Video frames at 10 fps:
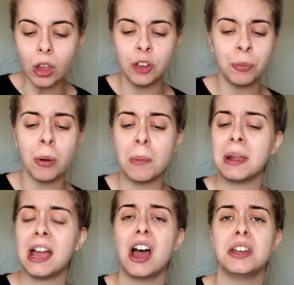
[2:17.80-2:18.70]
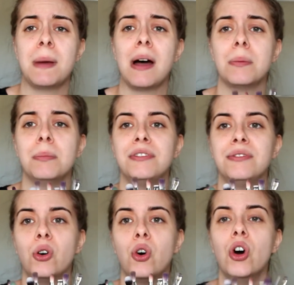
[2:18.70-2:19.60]
You've probably heard about them
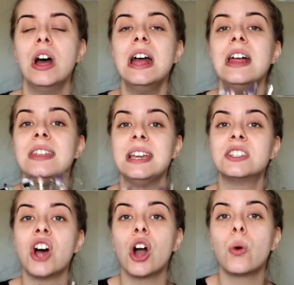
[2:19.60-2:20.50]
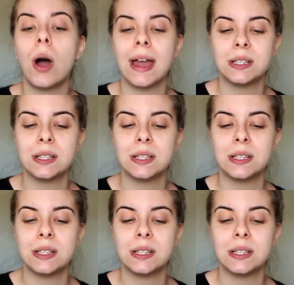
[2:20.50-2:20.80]
before. These are quite